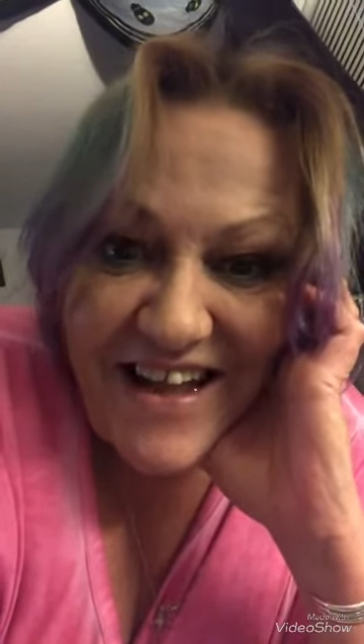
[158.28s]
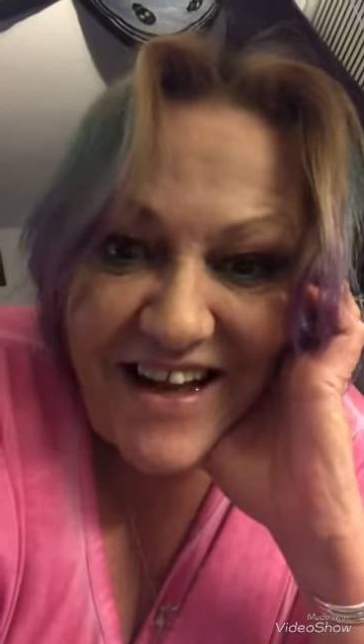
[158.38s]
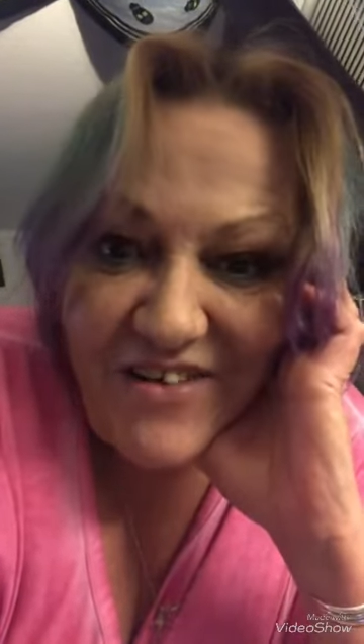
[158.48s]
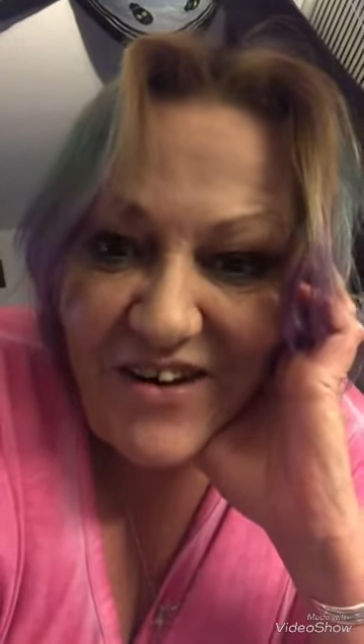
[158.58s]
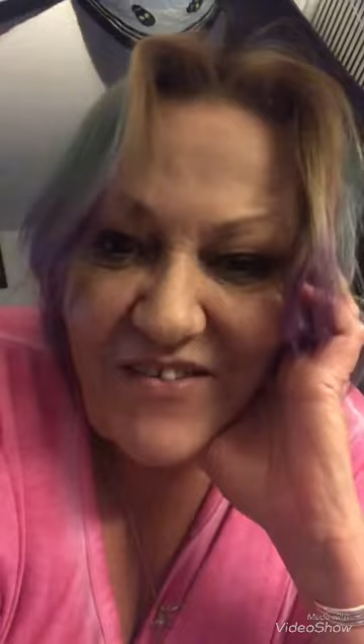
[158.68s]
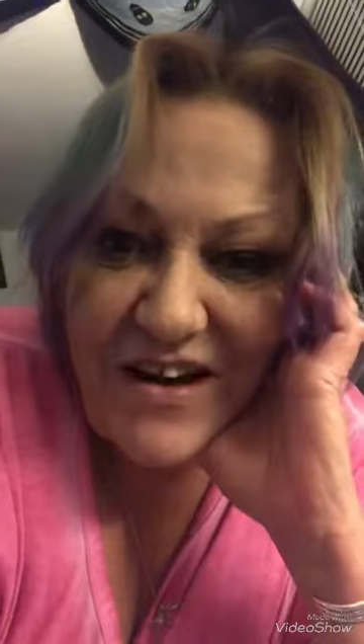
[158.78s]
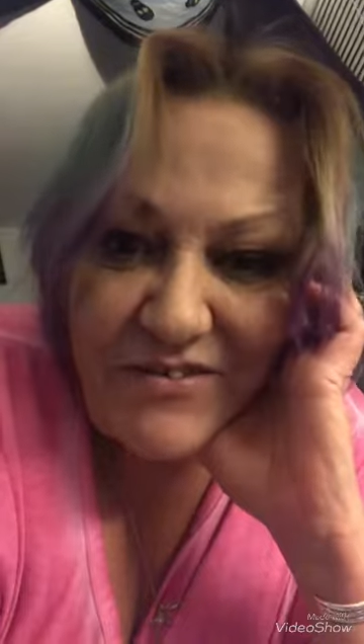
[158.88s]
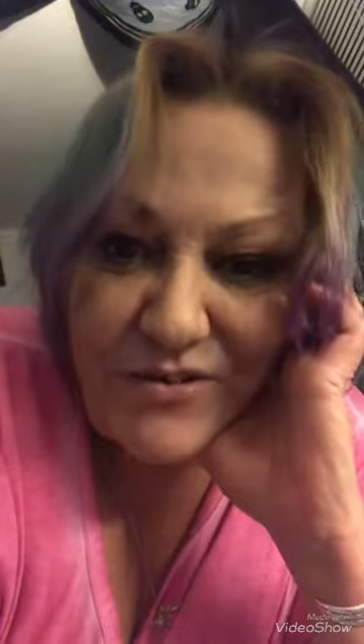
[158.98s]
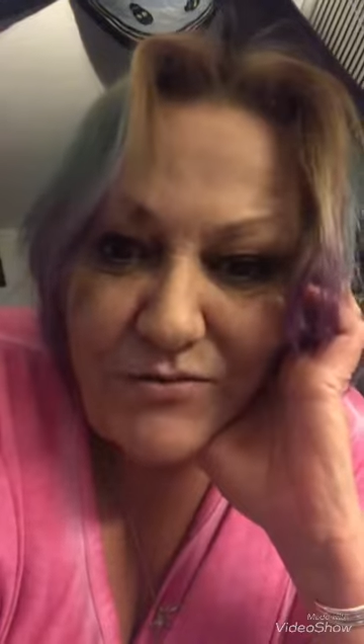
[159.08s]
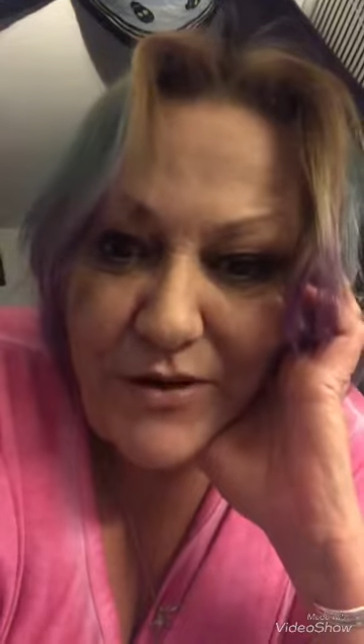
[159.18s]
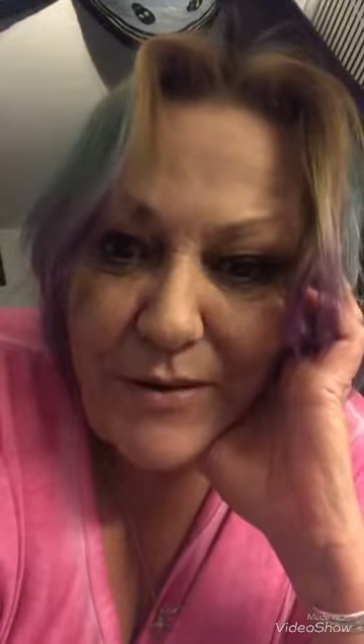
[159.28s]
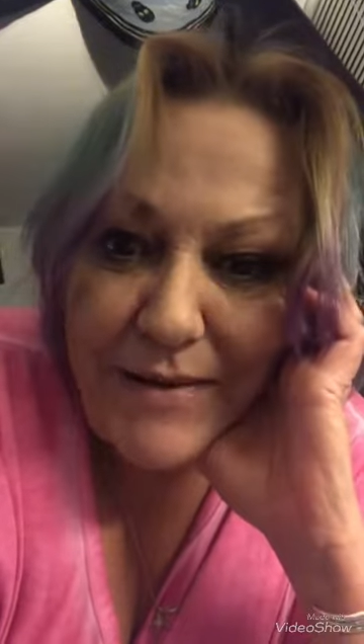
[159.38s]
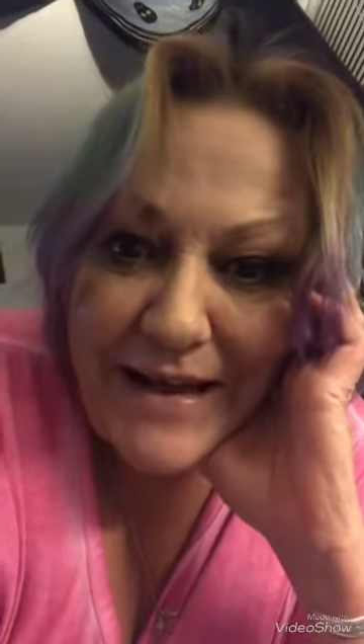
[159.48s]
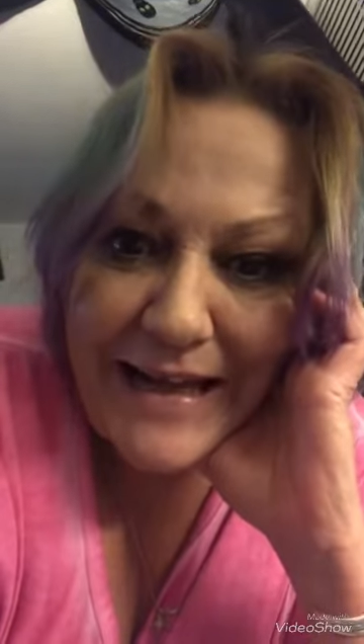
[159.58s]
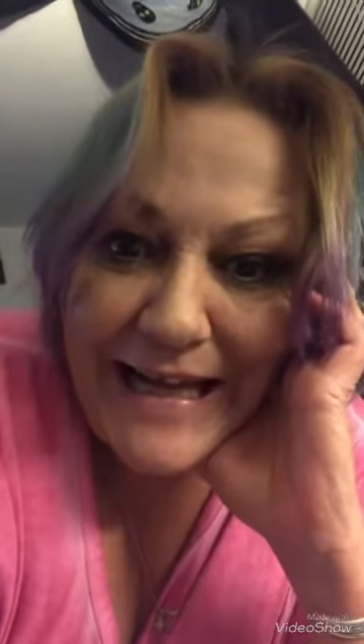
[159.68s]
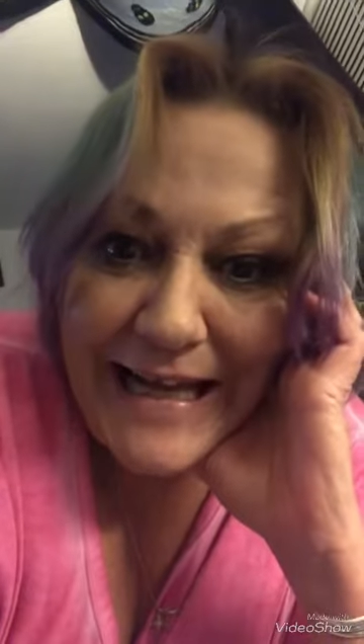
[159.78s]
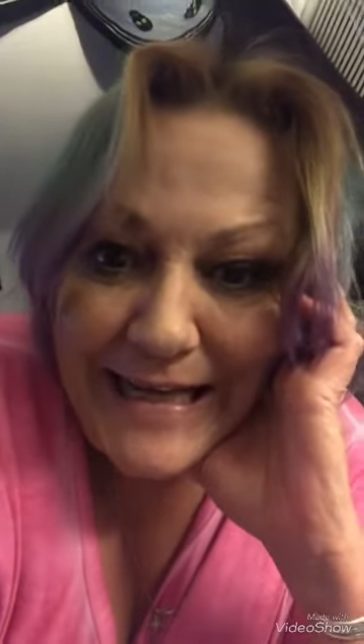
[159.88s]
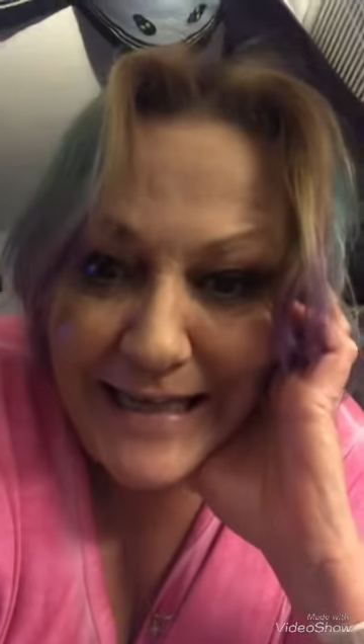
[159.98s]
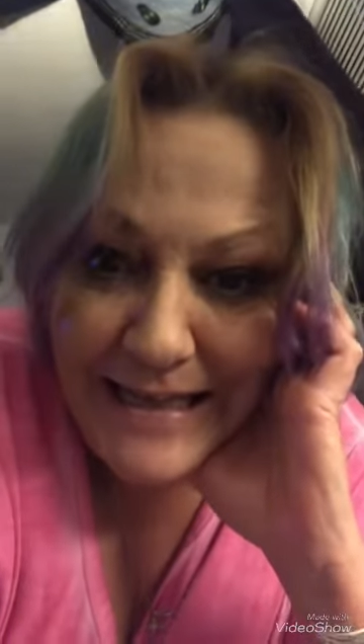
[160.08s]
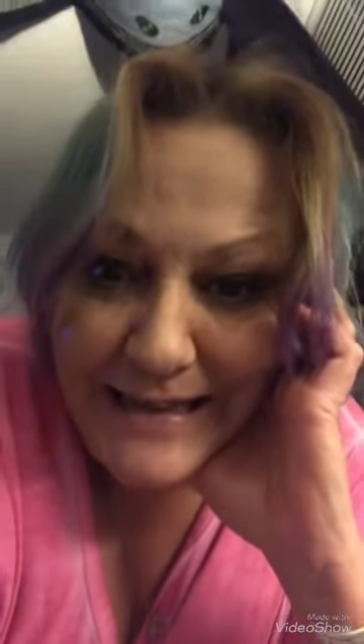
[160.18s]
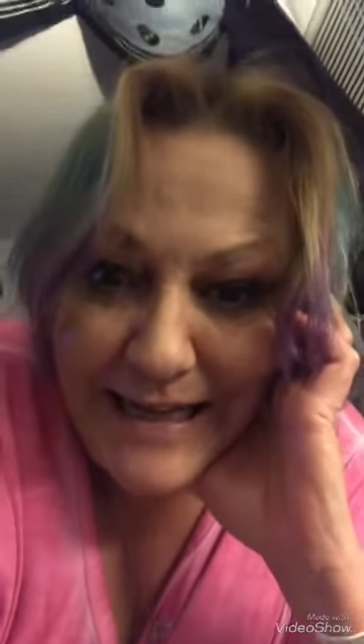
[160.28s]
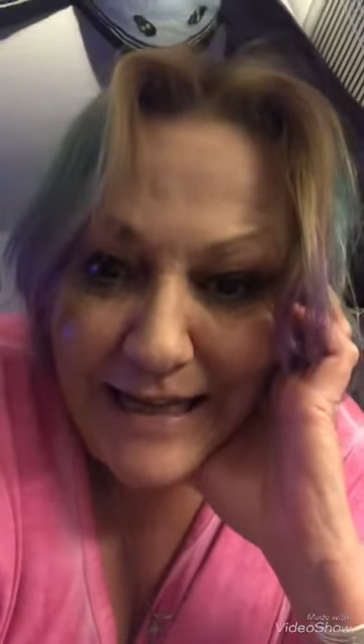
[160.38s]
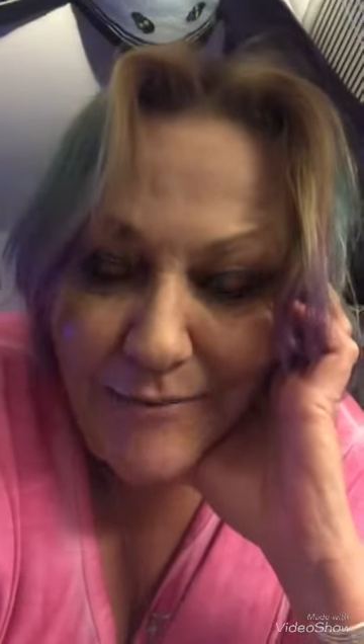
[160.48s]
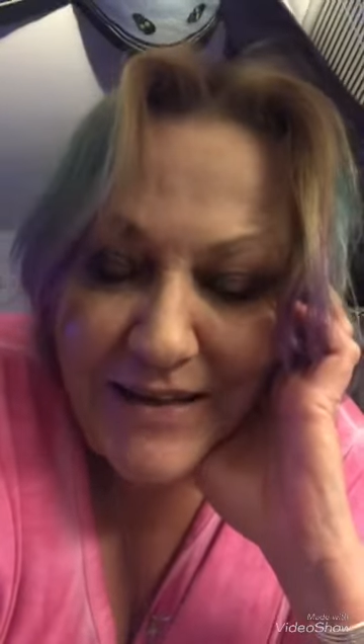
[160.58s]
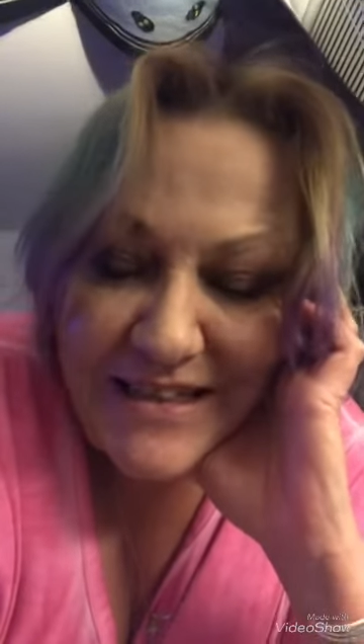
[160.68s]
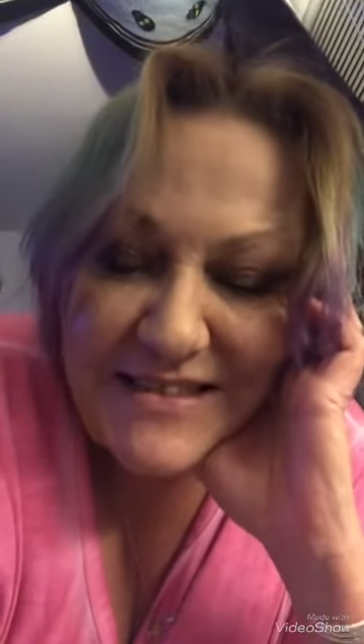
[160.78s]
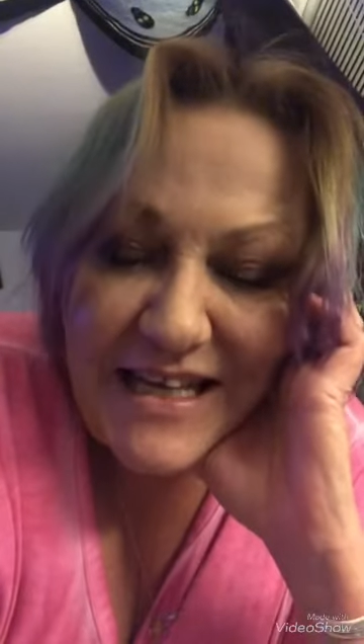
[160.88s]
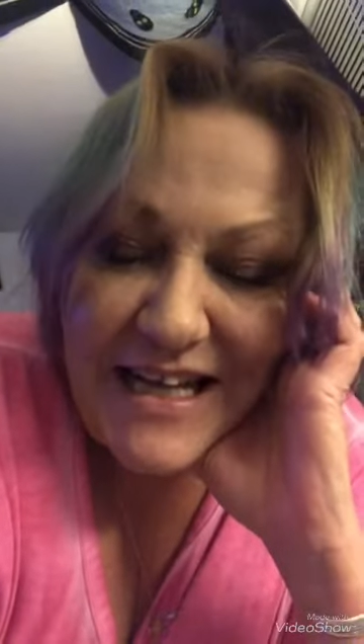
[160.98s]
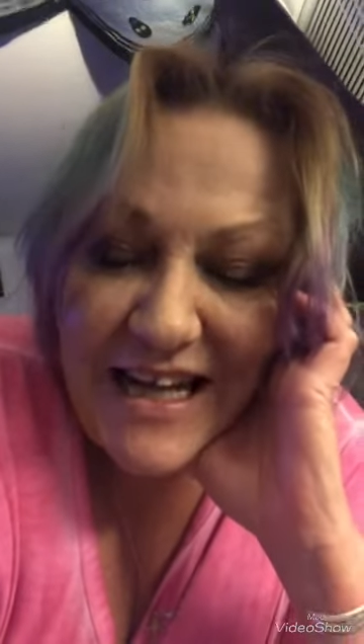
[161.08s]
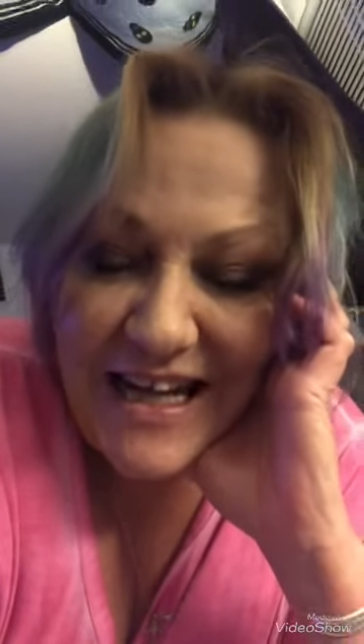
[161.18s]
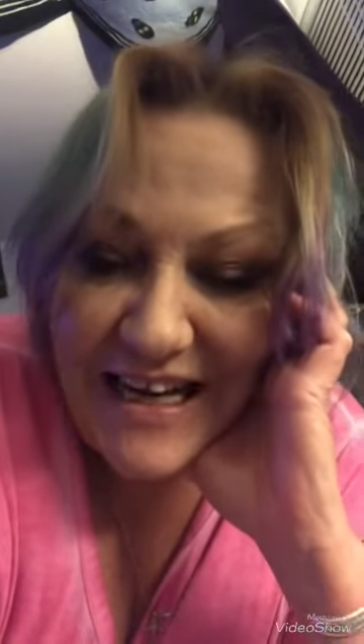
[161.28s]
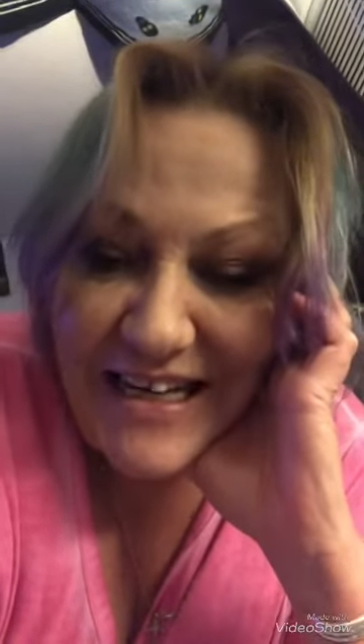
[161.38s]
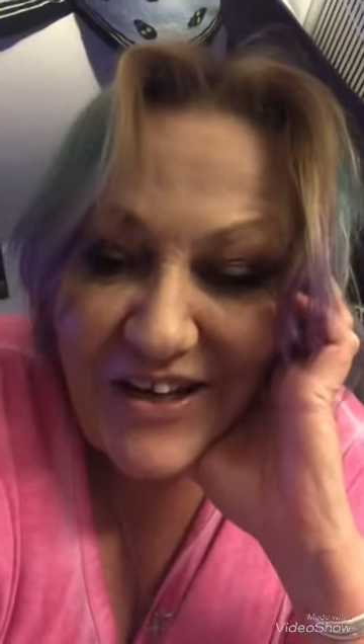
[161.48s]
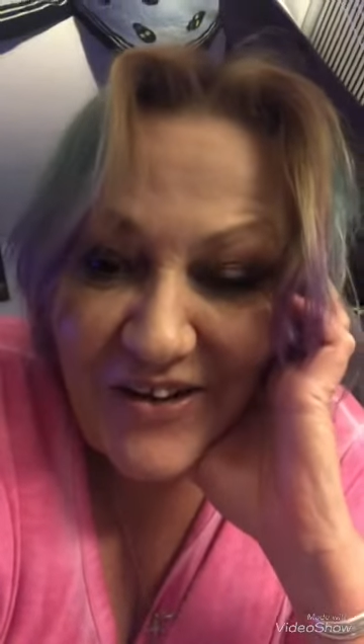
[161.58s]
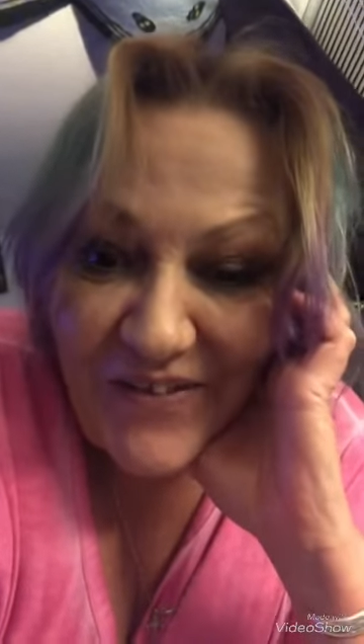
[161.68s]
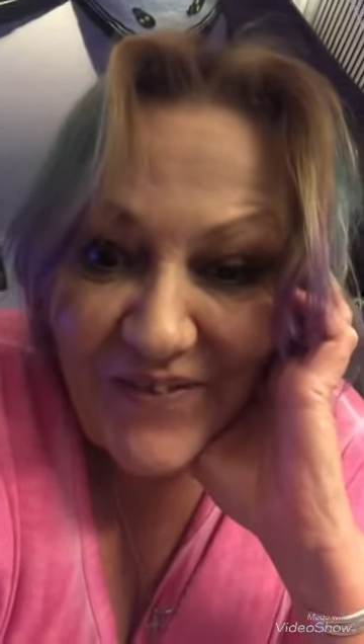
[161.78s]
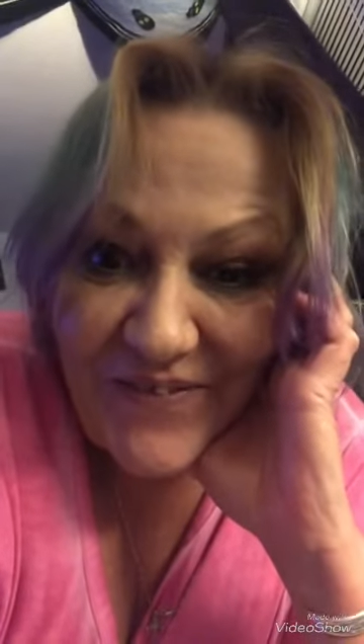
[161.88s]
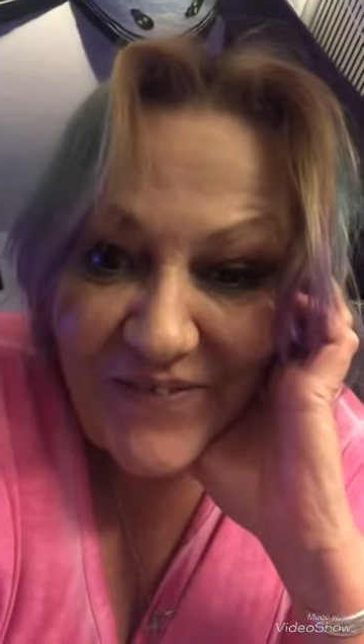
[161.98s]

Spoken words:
I don't ever have to worry about anything because I know,